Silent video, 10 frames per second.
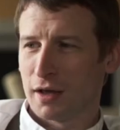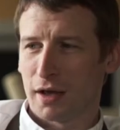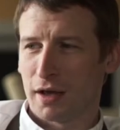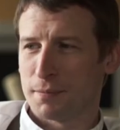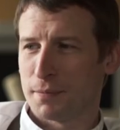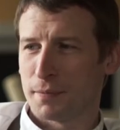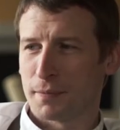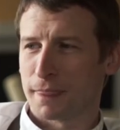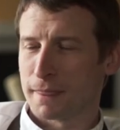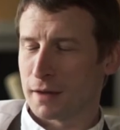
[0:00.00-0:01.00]
Um,
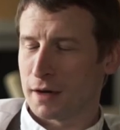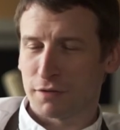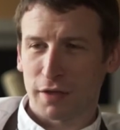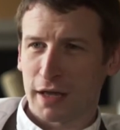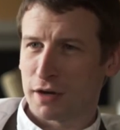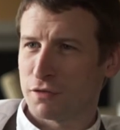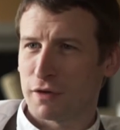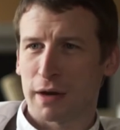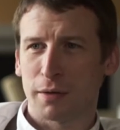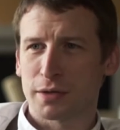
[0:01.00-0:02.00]
I love The Hand and
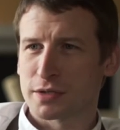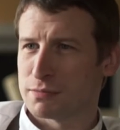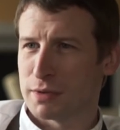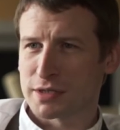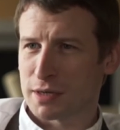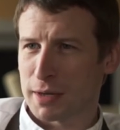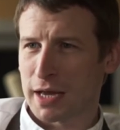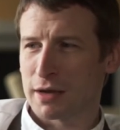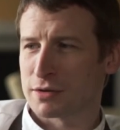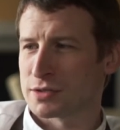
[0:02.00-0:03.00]
Flowers, Midsummer
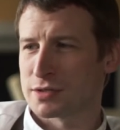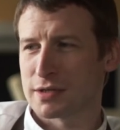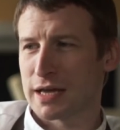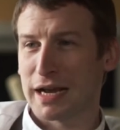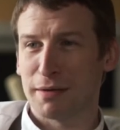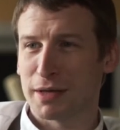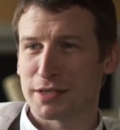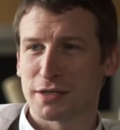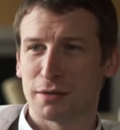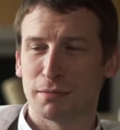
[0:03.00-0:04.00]
House,
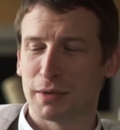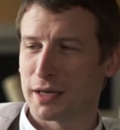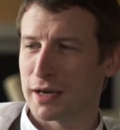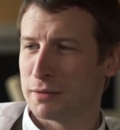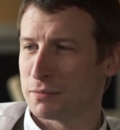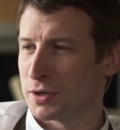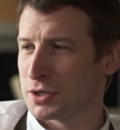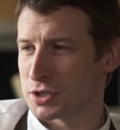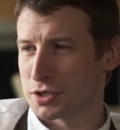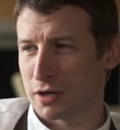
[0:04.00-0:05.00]
Alimentum in Cambridge.